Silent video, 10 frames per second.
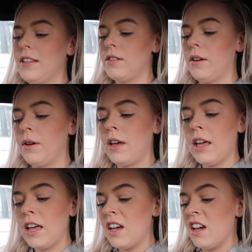So
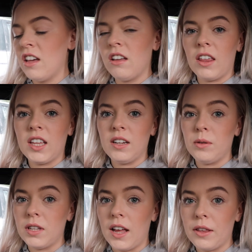I think it
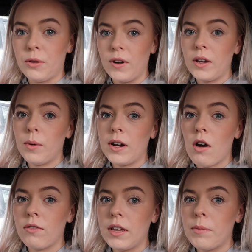was like £3
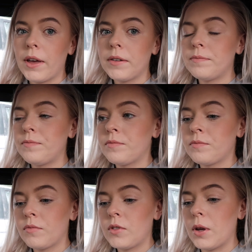off eBay,
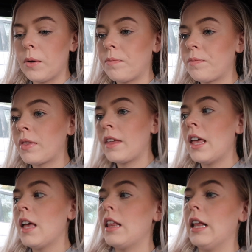so
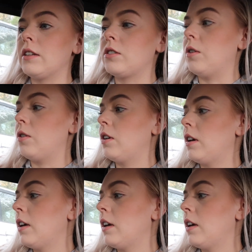that's good.